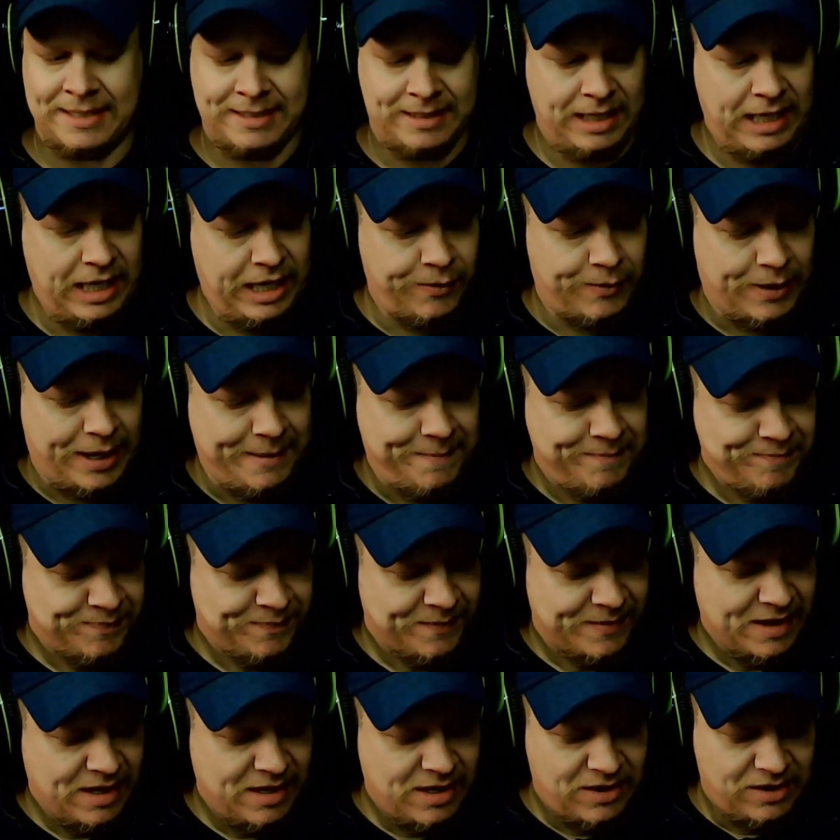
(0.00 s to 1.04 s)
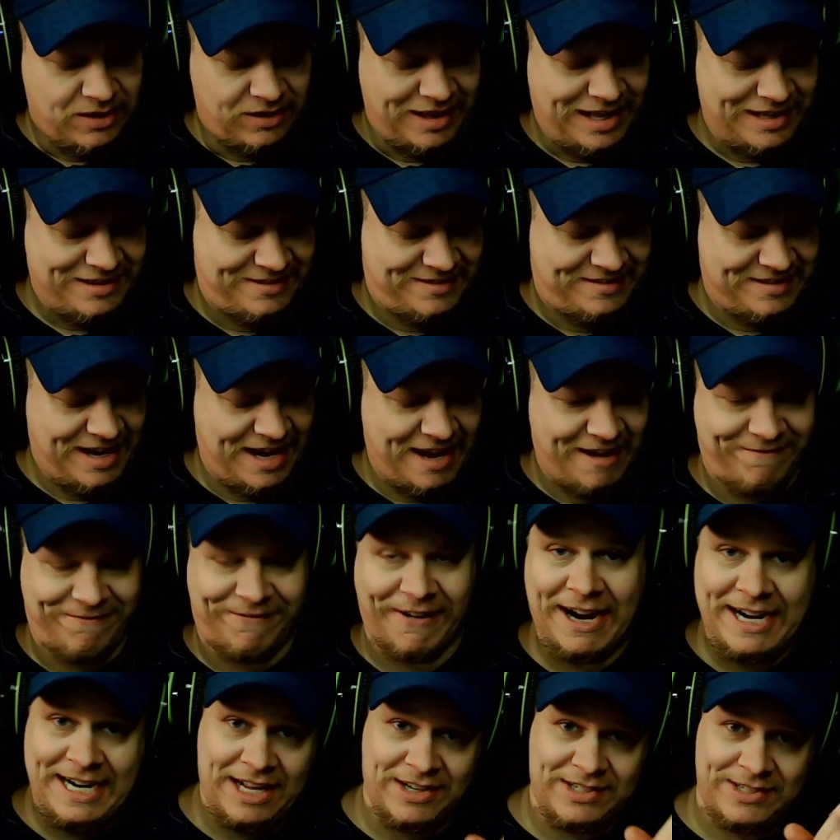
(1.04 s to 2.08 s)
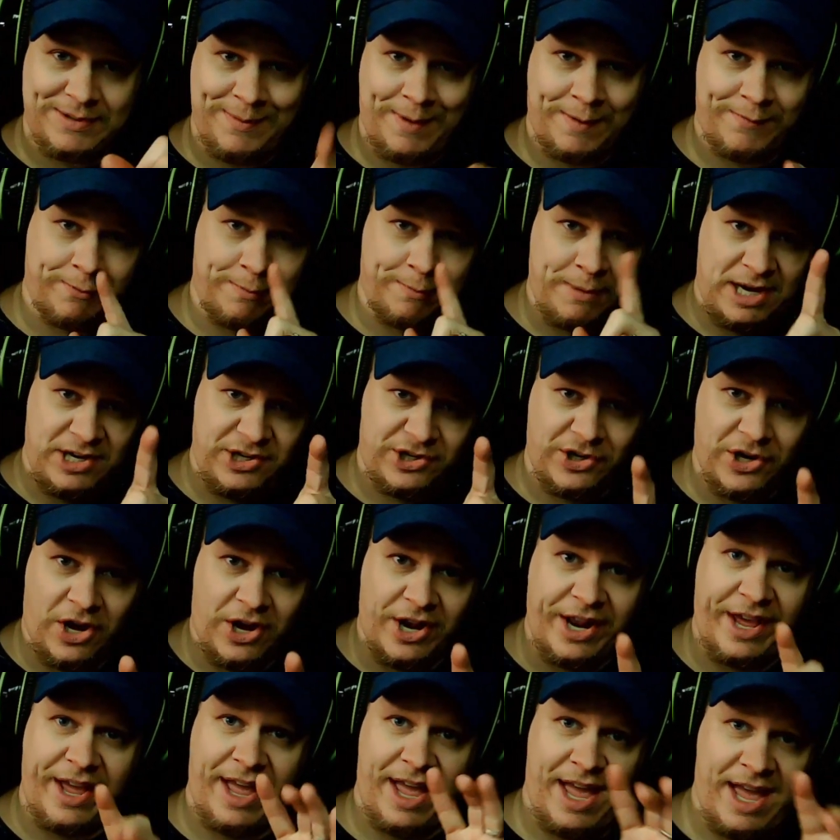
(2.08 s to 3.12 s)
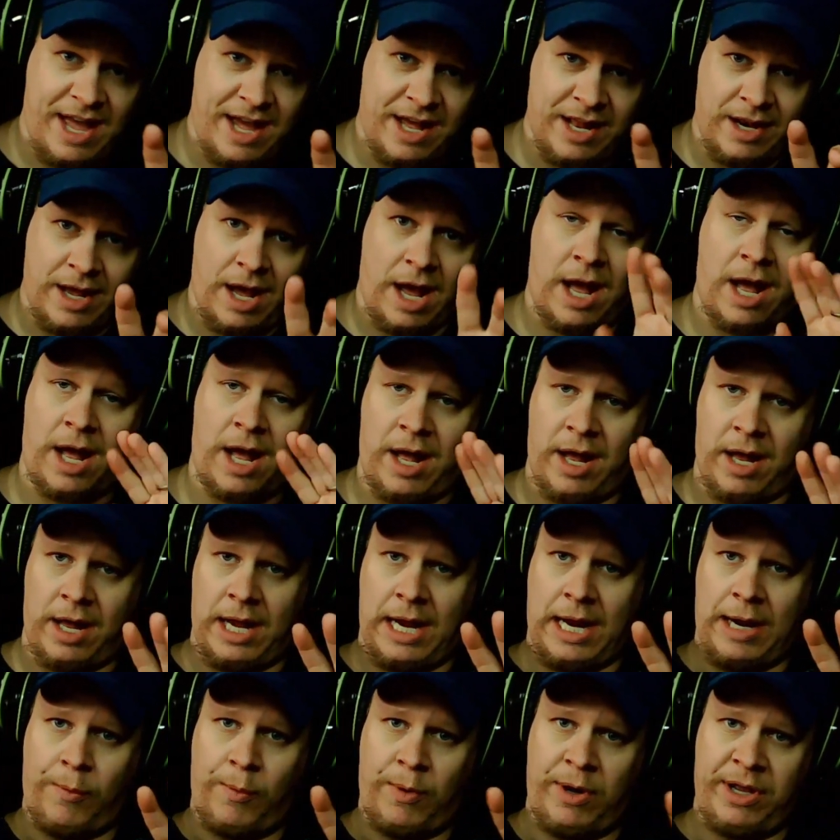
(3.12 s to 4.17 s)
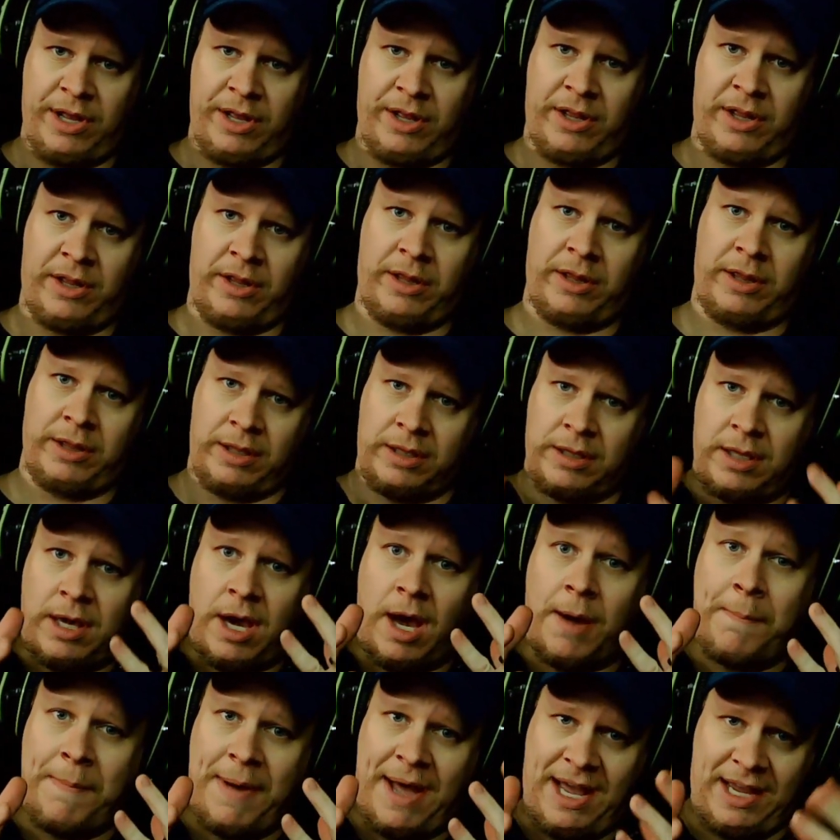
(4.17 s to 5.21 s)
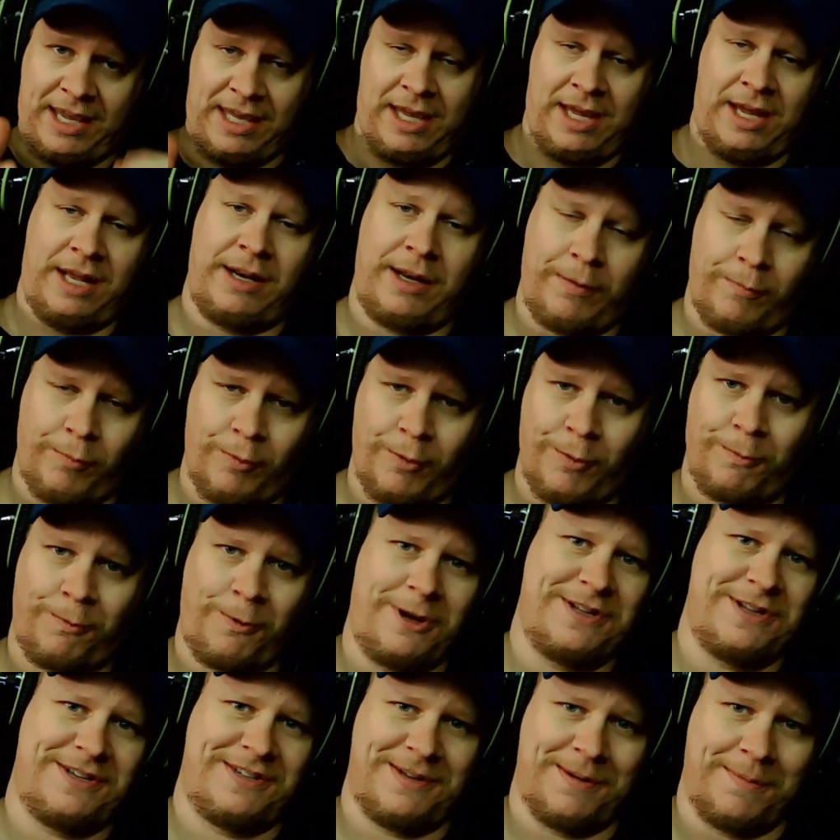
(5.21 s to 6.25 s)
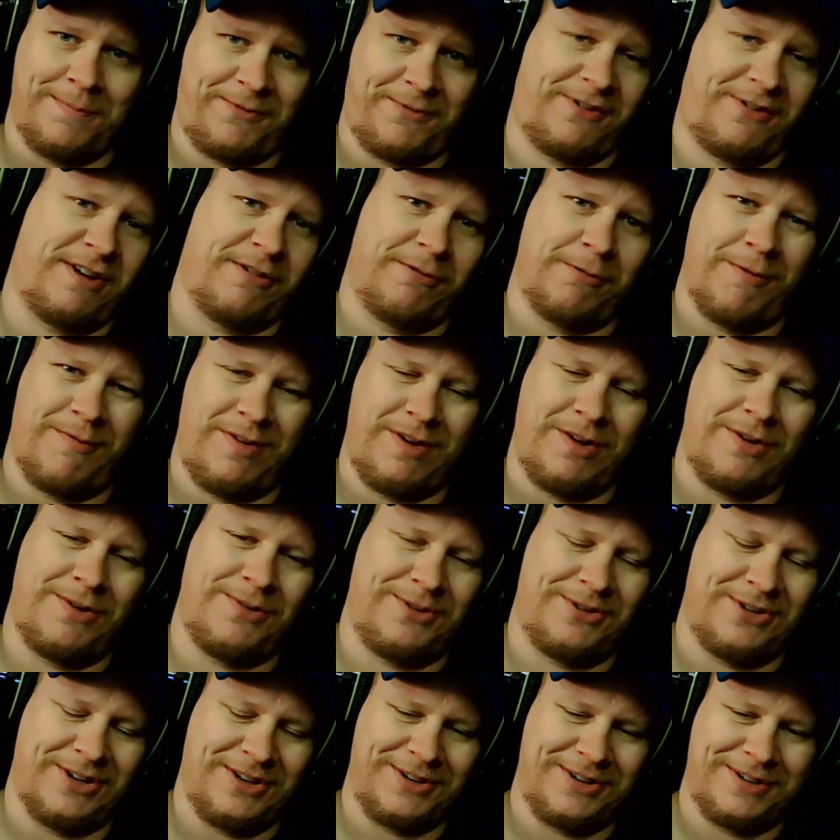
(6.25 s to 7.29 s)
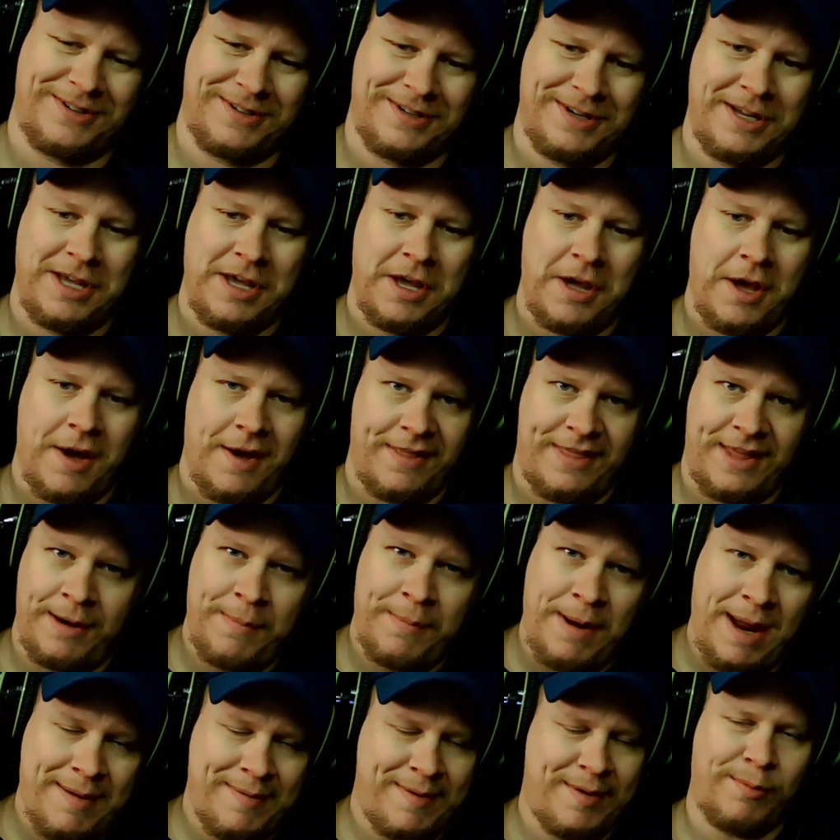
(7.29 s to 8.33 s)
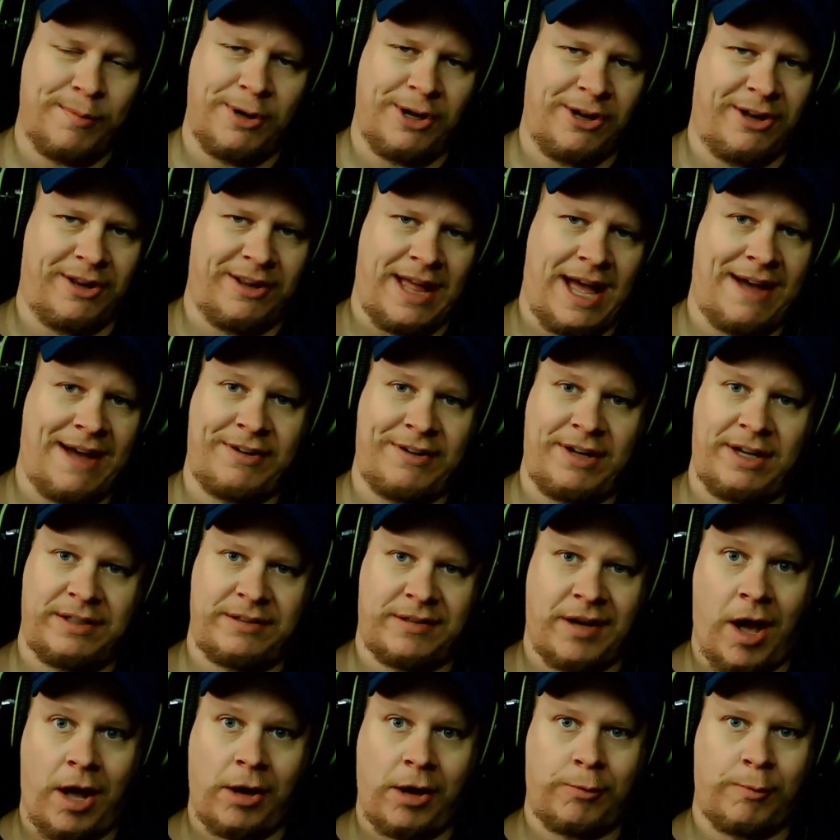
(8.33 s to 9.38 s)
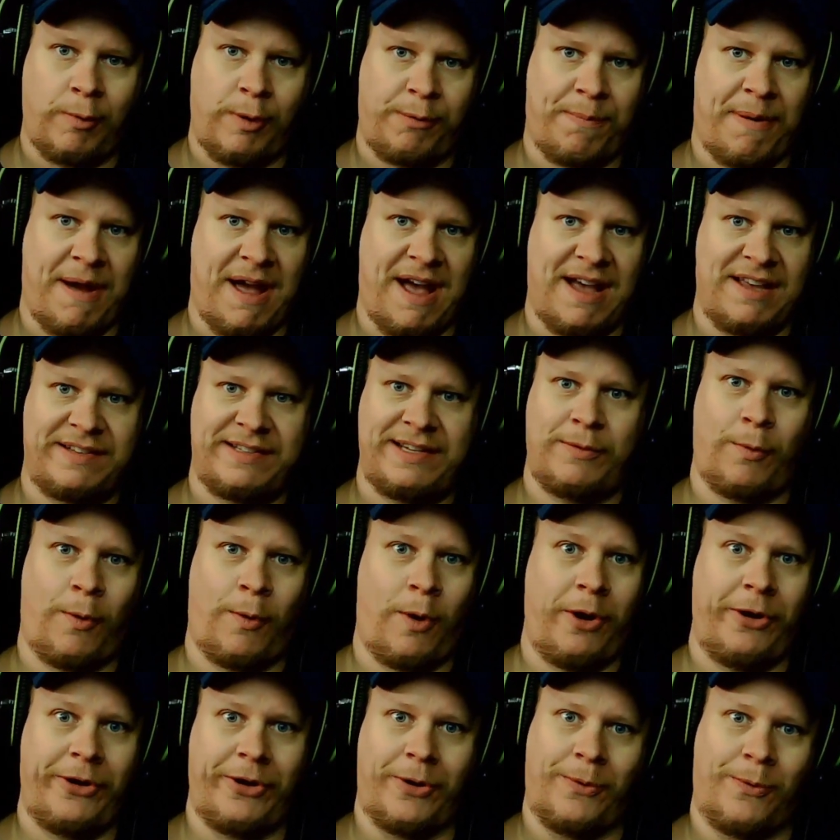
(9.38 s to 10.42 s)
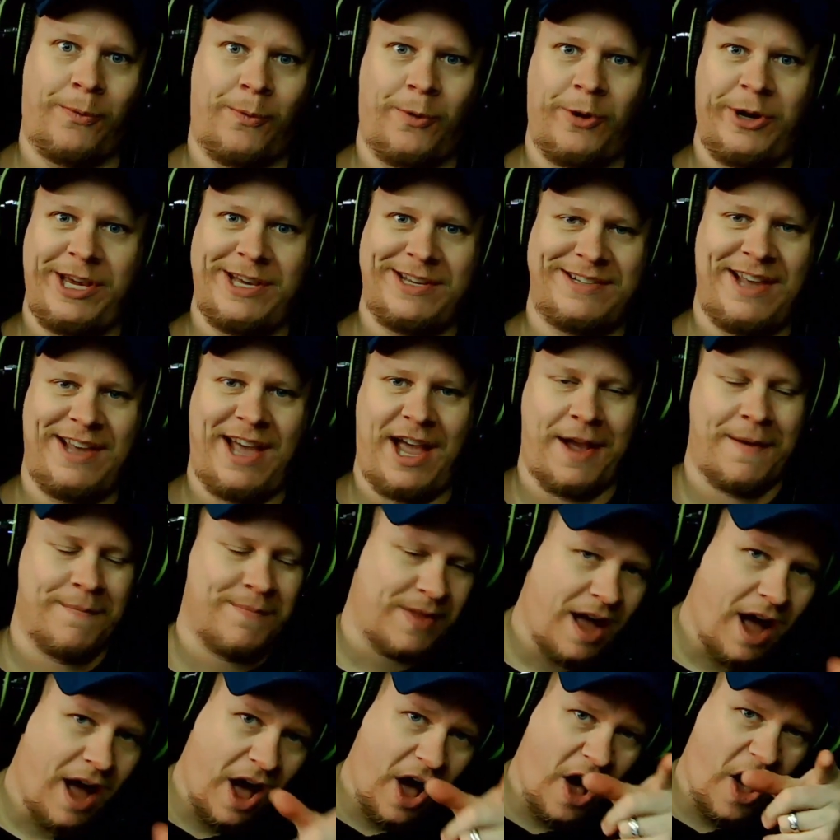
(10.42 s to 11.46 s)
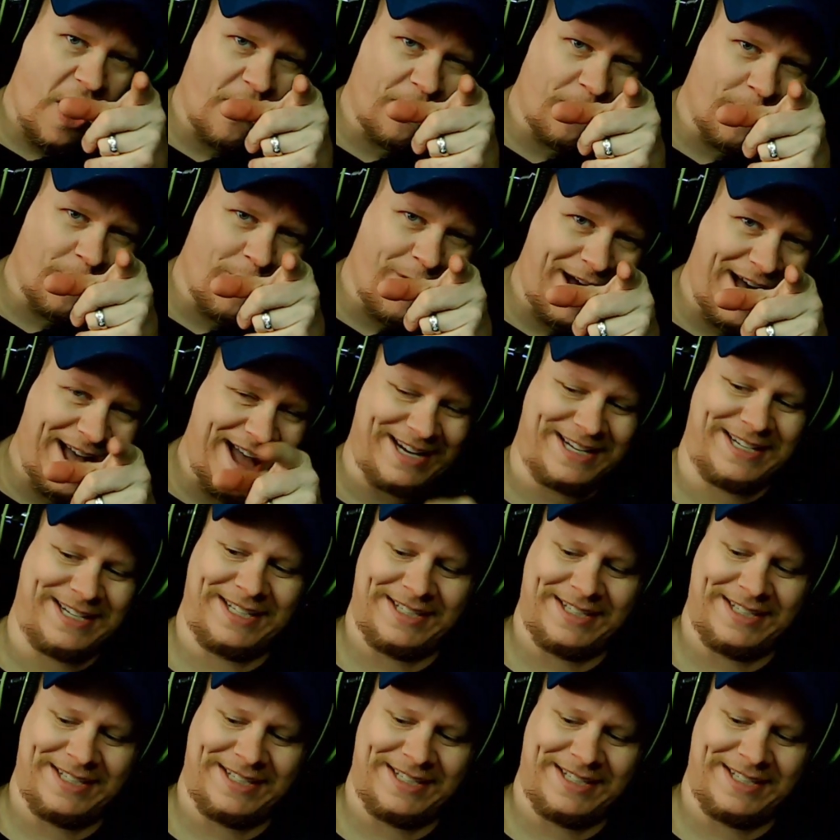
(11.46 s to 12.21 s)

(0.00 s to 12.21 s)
Anyway, let's find out some information on it, and I will come back in and we'll read some fun reviews, and then maybe we'll have a talk with Past Eduardo. What do you say? All right.